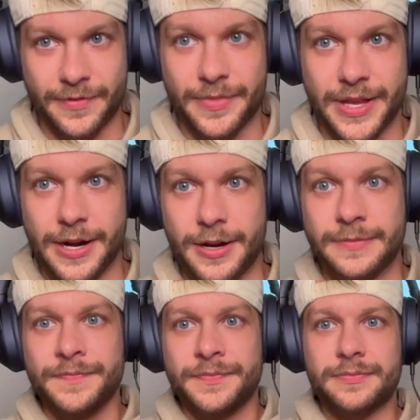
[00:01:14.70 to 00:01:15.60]
up from
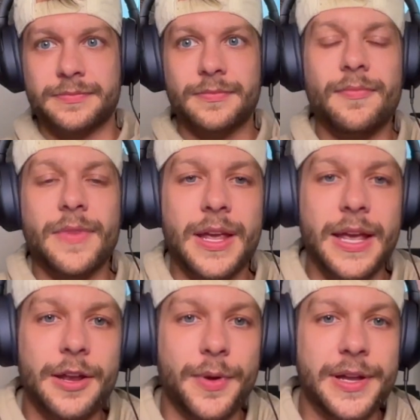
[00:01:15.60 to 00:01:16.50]
there.
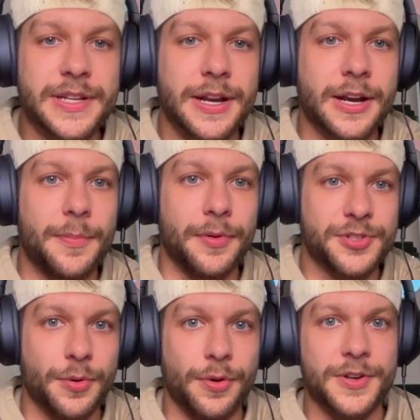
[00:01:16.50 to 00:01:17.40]
And we did a couple
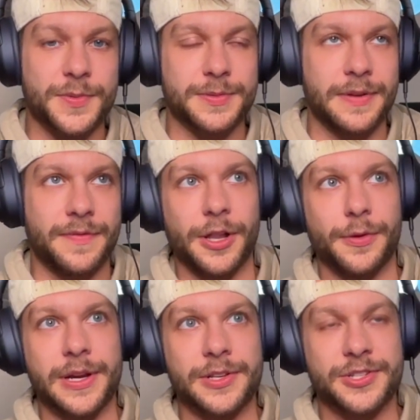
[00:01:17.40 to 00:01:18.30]
of tours once my
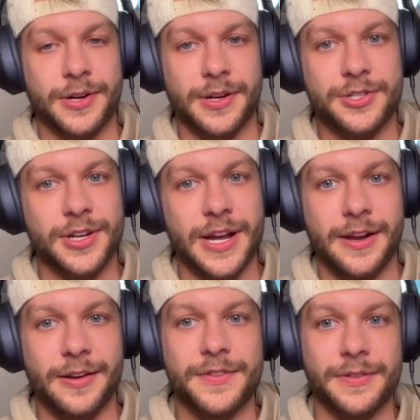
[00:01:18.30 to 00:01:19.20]
following started to
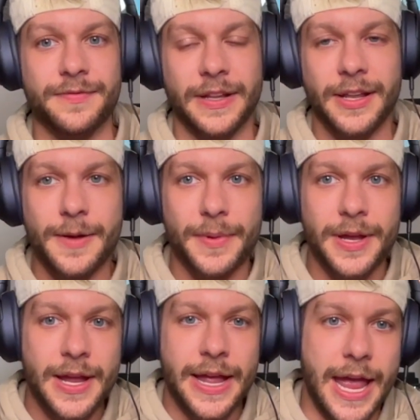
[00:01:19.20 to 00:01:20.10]
kind of develop.
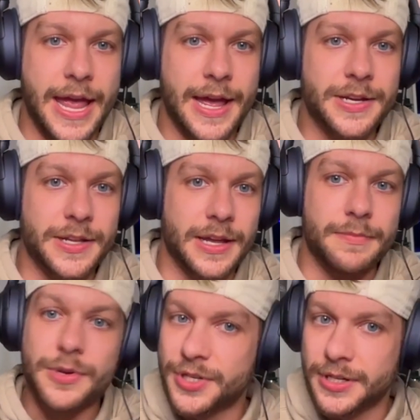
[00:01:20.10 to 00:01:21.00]
And
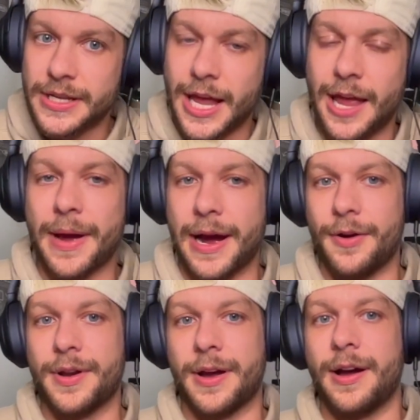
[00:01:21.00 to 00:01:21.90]
then Musically came
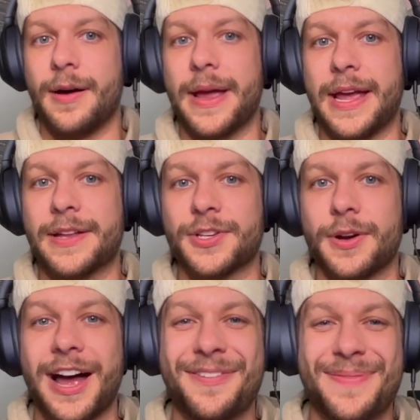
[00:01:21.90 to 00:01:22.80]
out, and
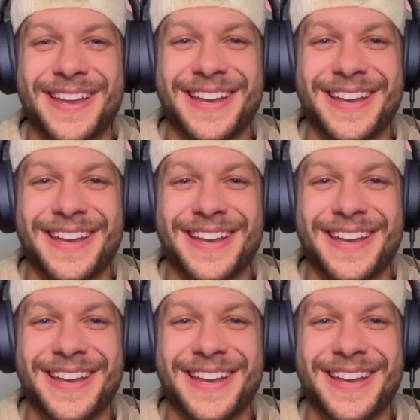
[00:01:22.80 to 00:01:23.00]
so I've